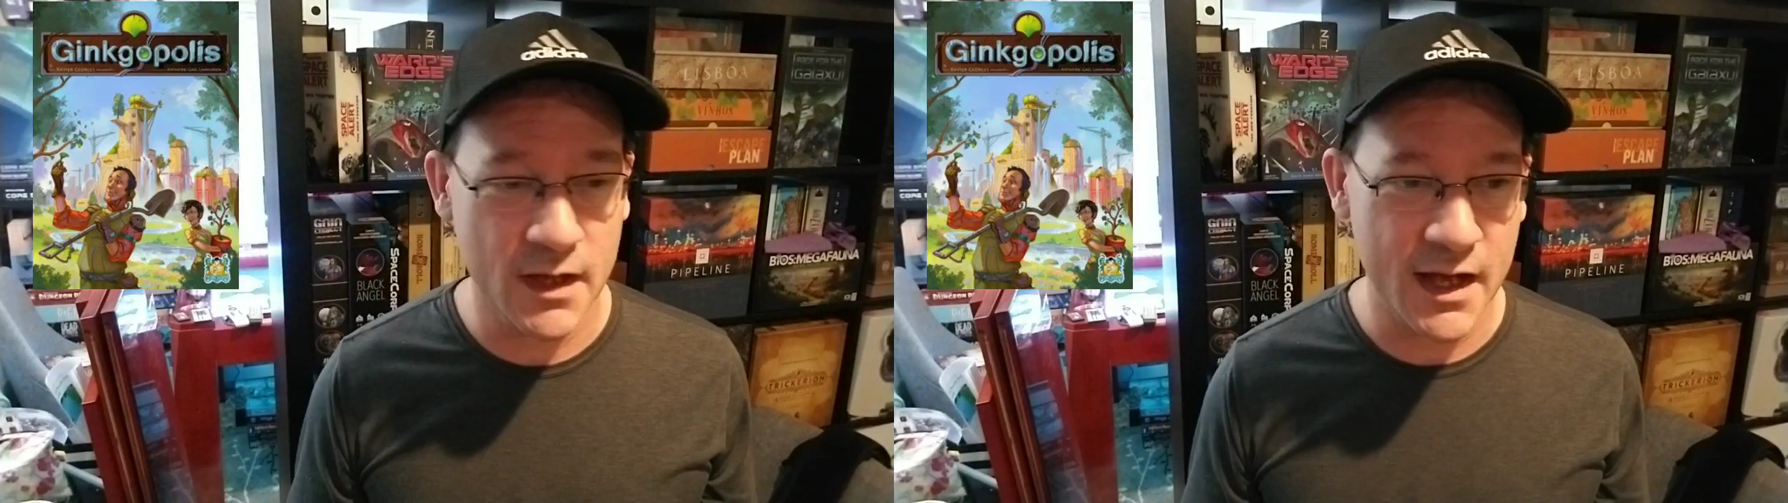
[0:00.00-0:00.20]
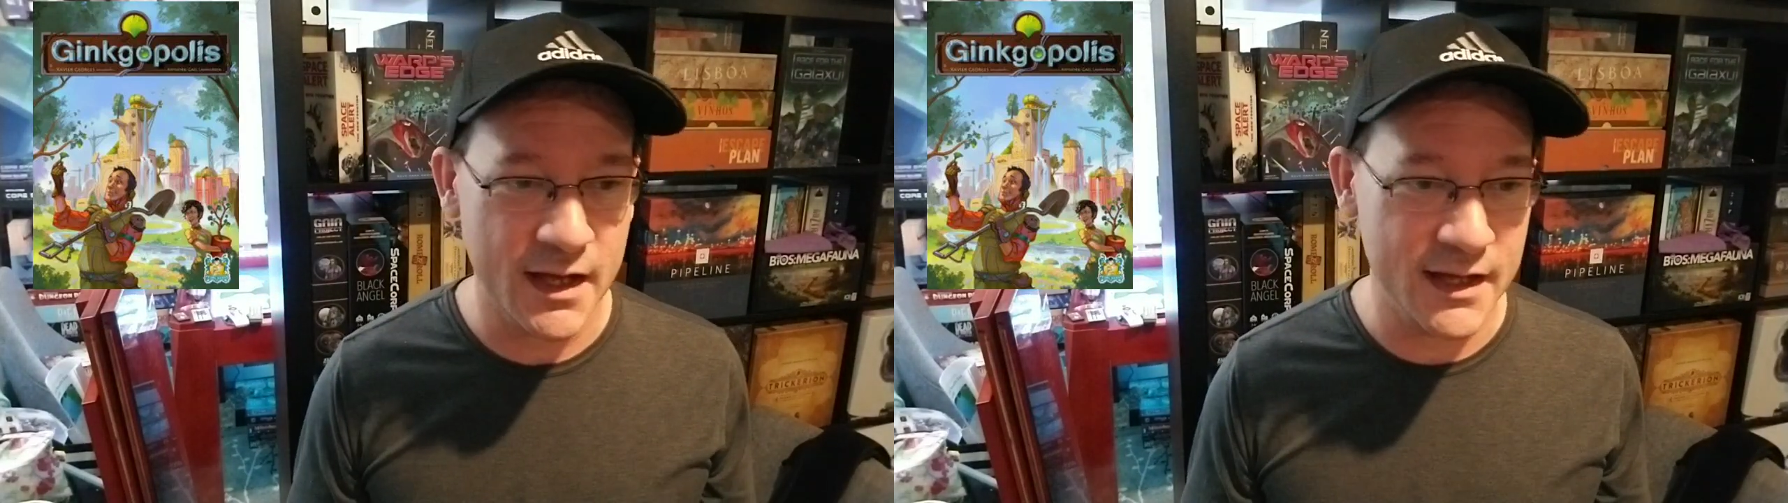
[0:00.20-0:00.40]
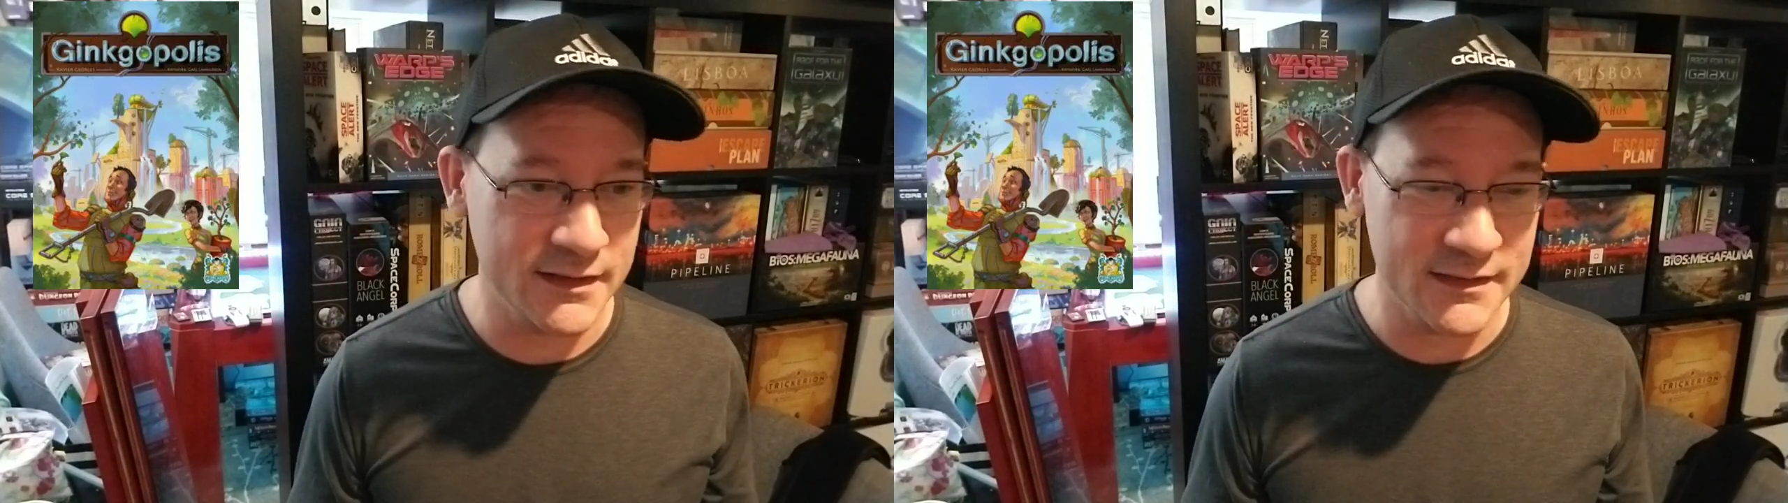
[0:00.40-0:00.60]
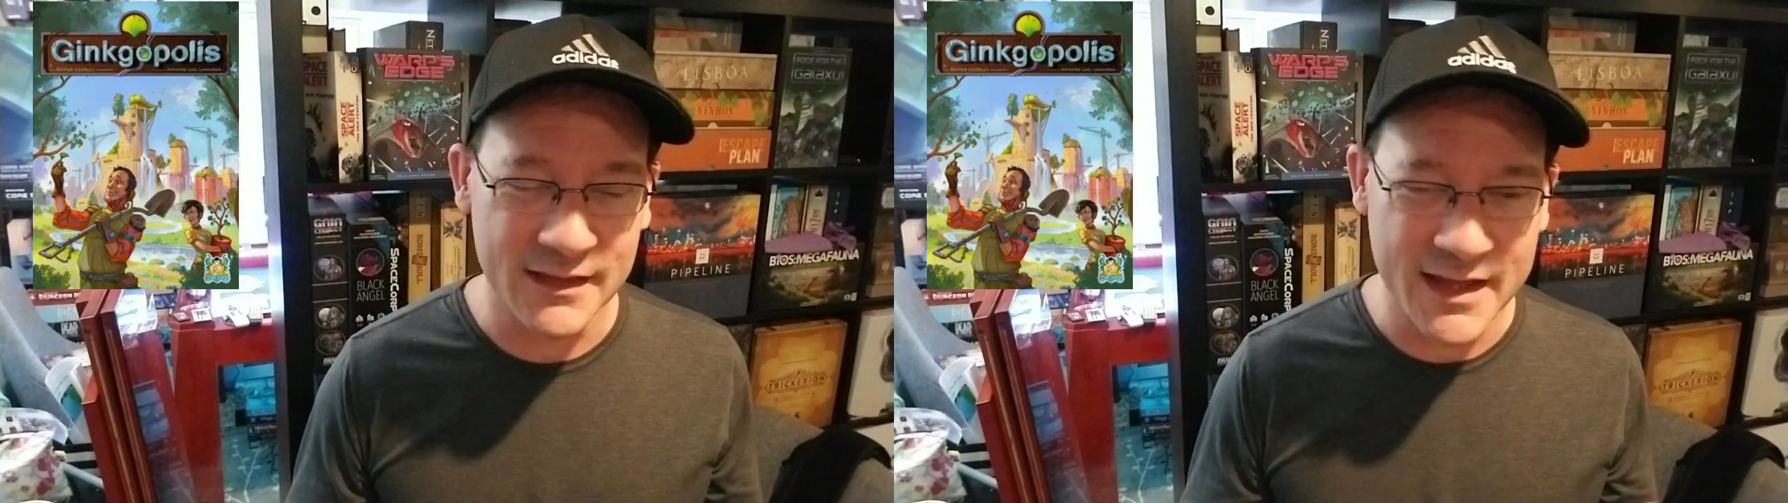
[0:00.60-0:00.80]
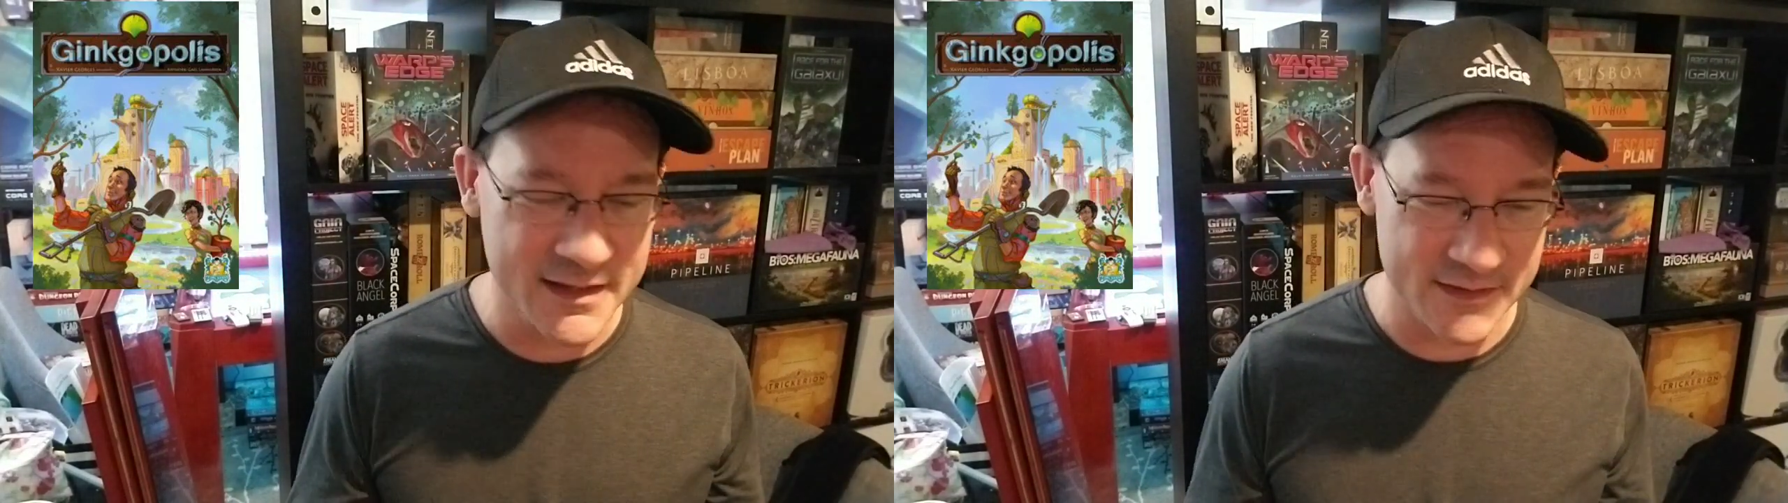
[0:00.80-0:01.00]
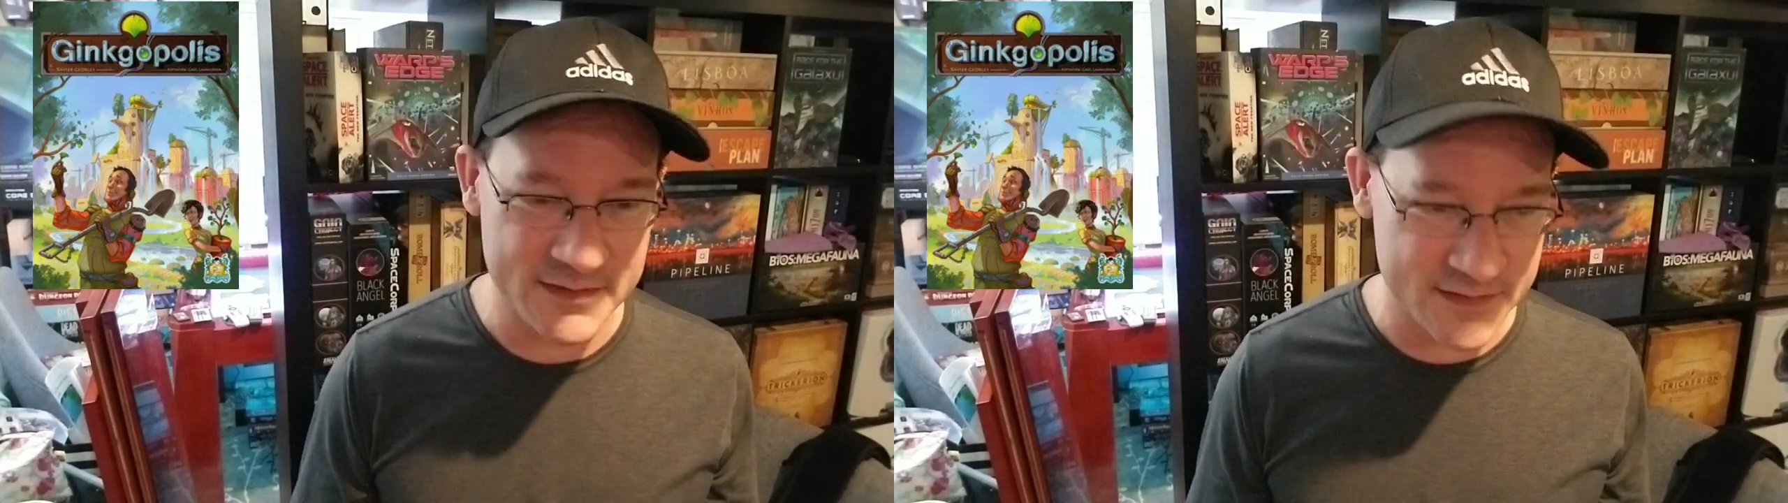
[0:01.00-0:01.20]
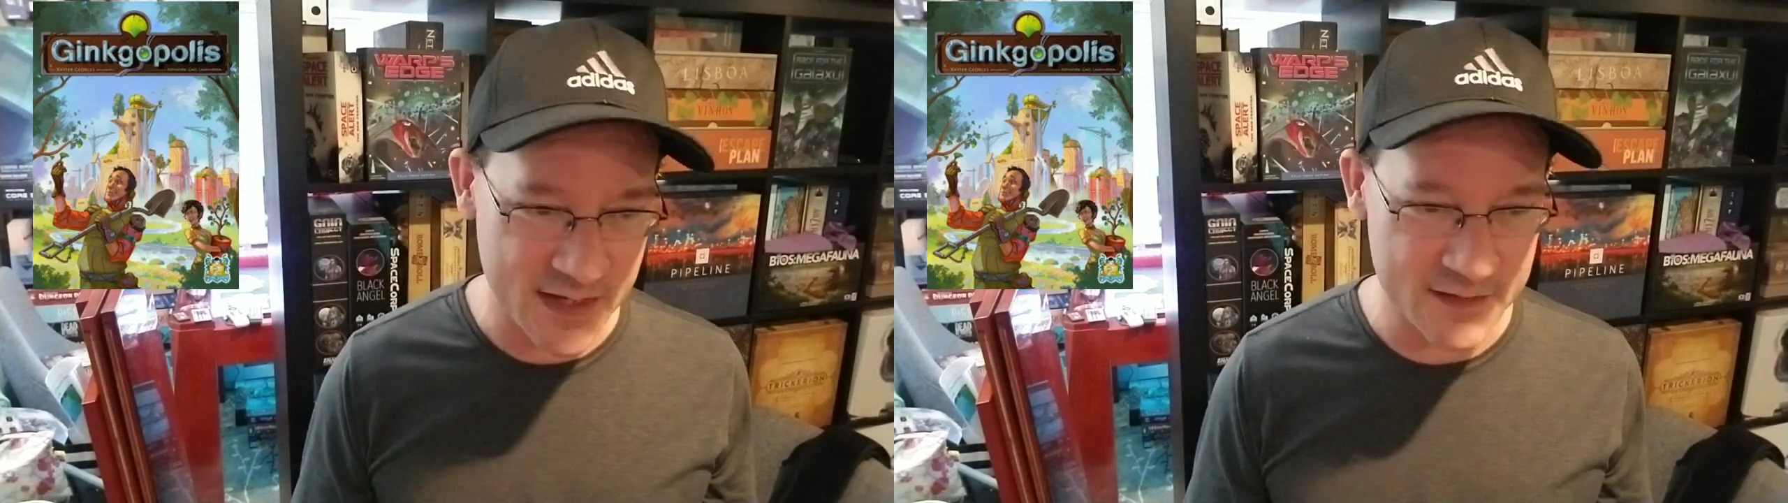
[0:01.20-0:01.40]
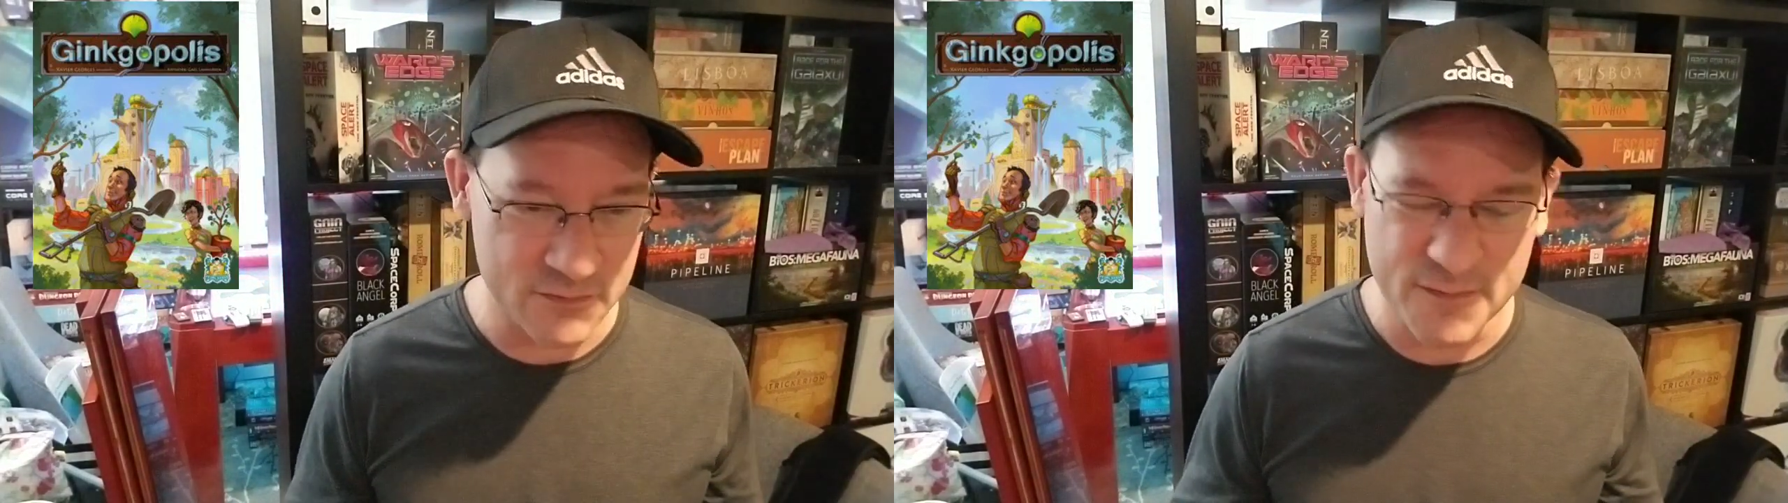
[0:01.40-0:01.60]
I like this
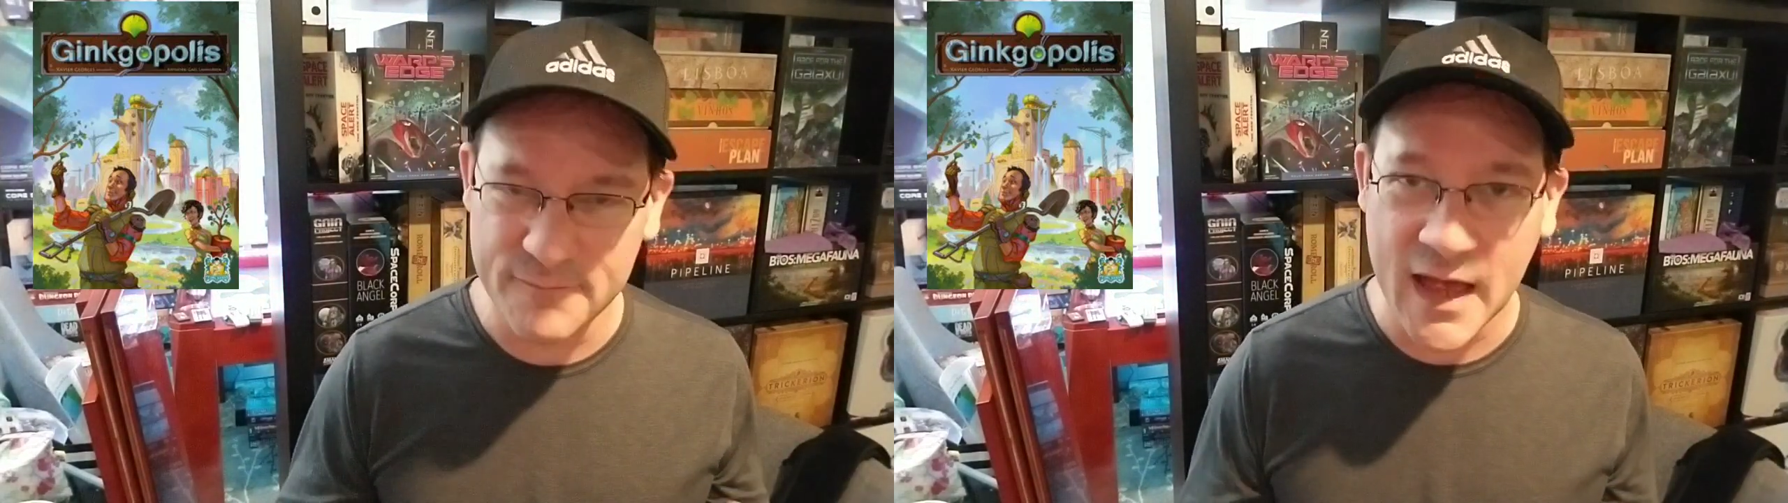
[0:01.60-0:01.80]
kind of